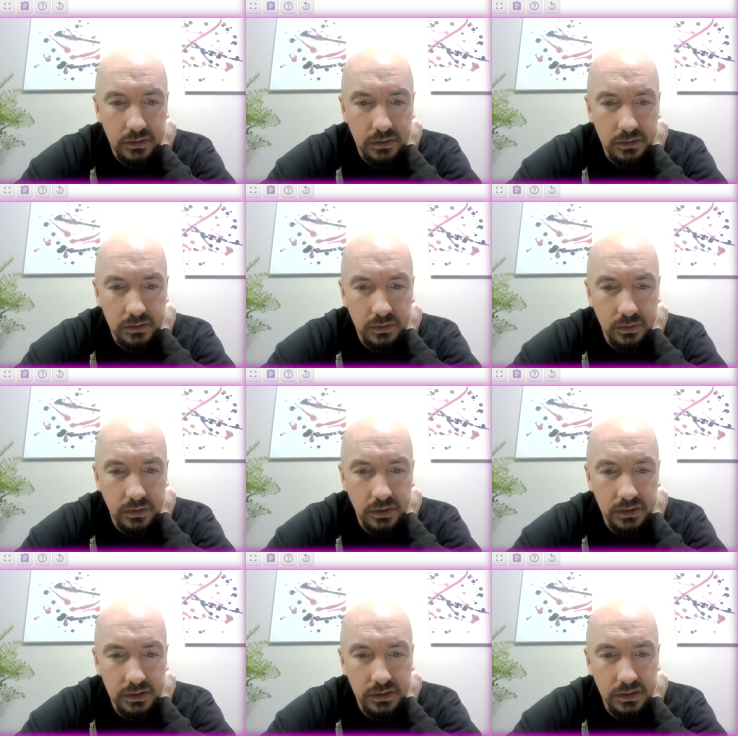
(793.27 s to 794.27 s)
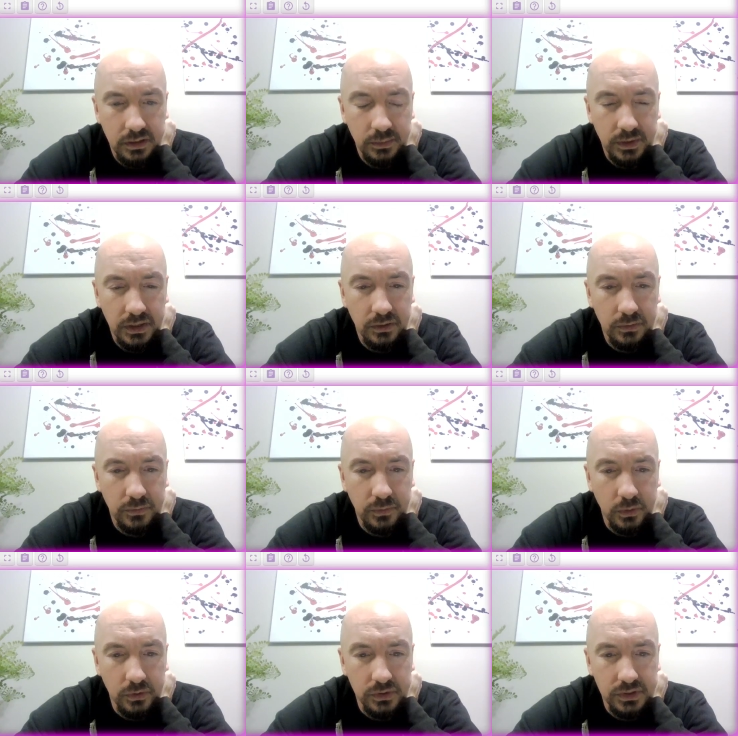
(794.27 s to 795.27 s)
So this is going to be either
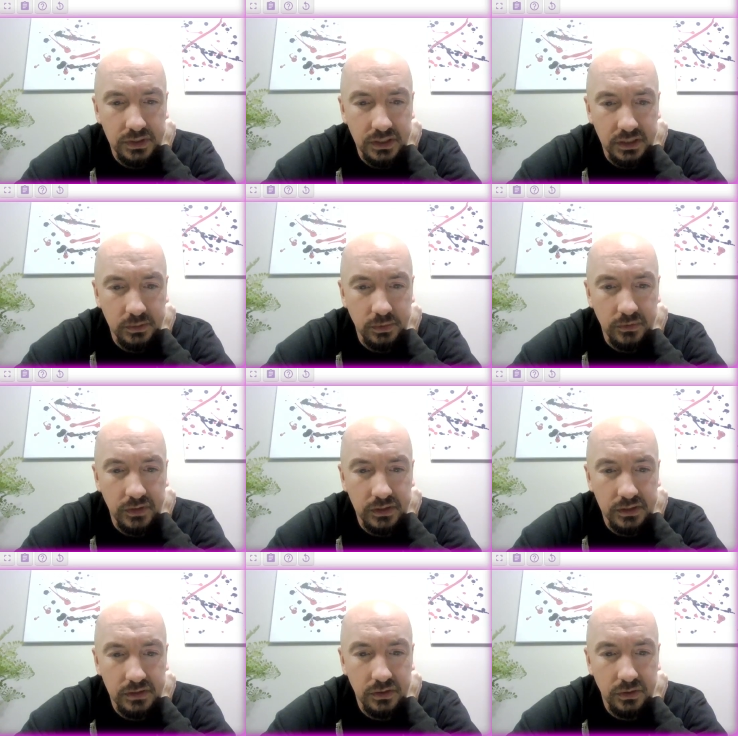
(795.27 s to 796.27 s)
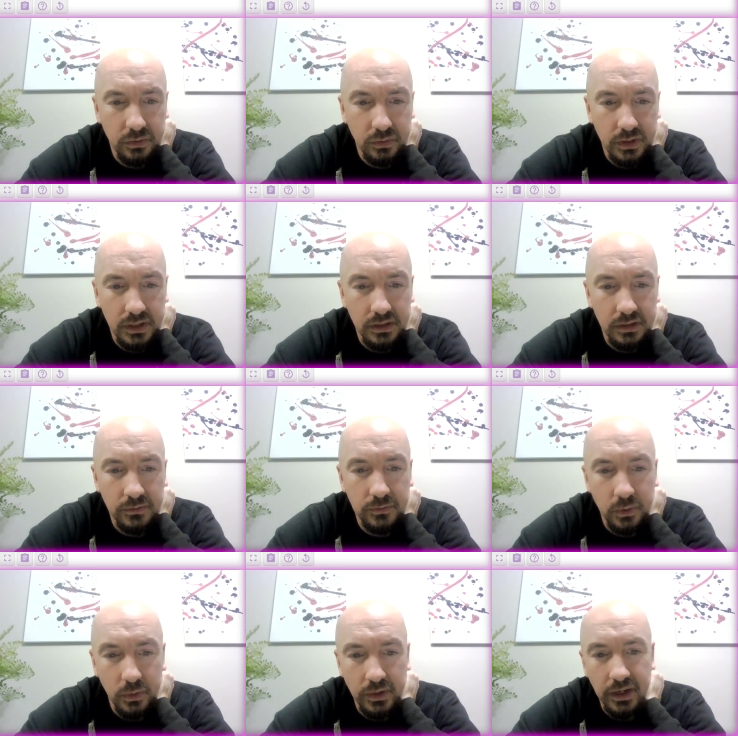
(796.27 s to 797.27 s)
4 or 6, but if this is 3, then the
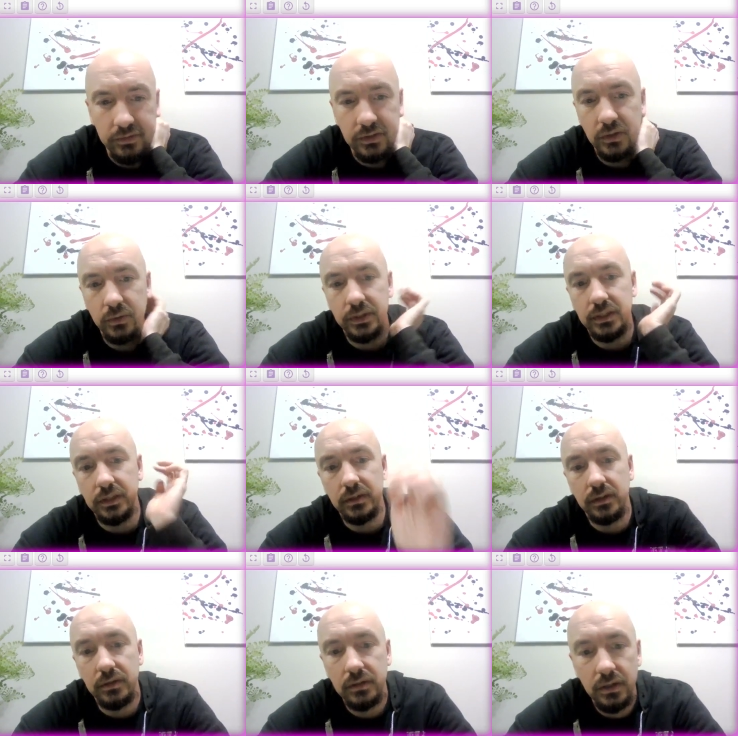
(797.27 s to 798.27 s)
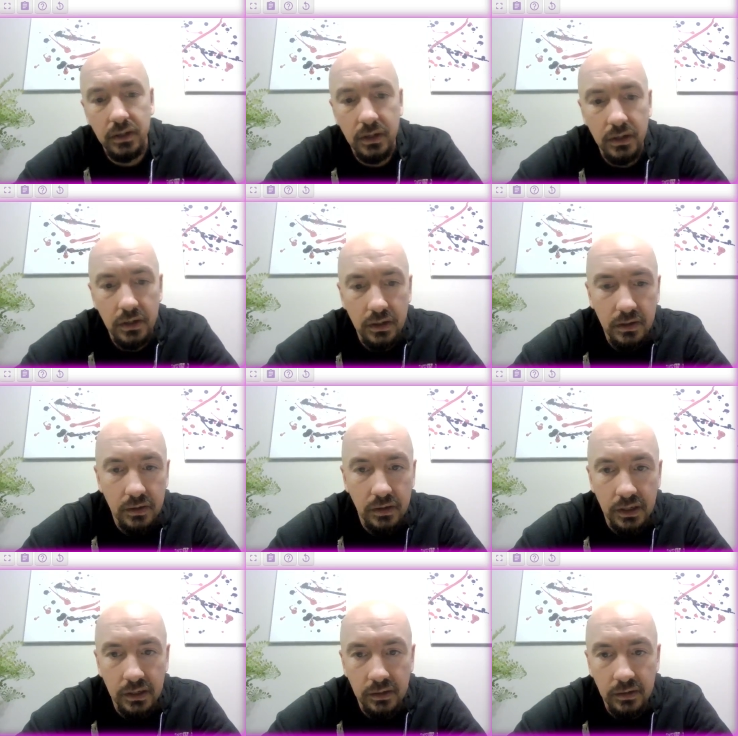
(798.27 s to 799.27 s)
4 would have to go here,
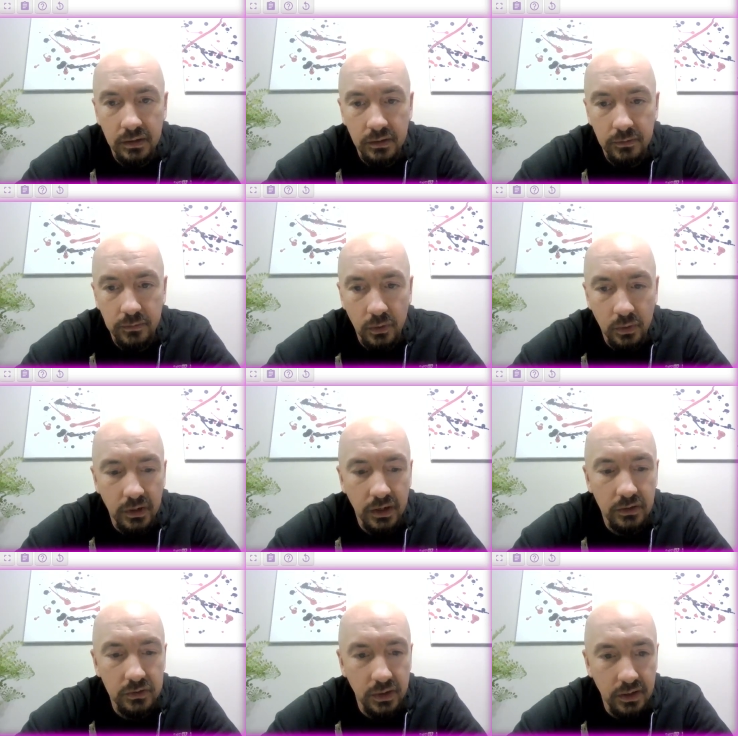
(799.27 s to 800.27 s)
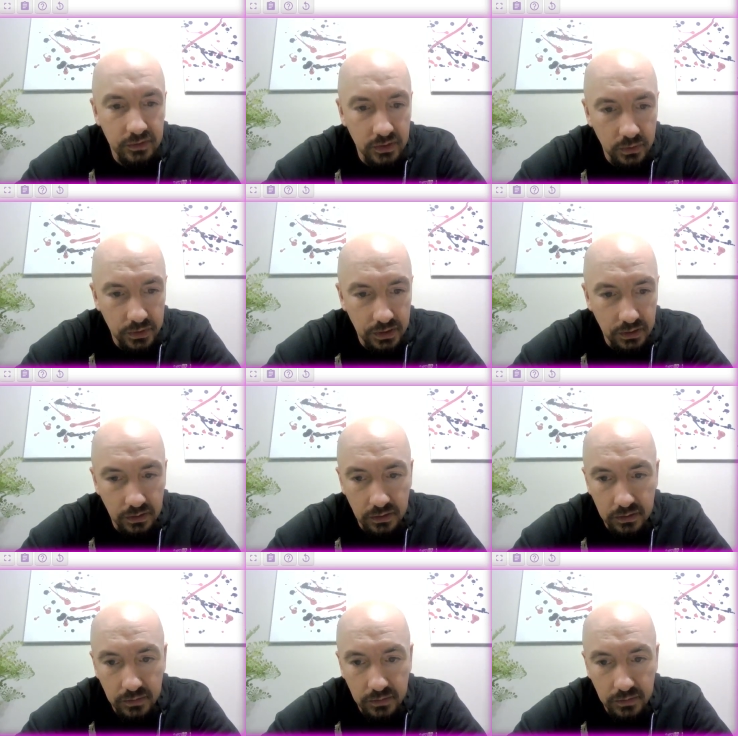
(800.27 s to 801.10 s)
and then the 4 would also have to go here.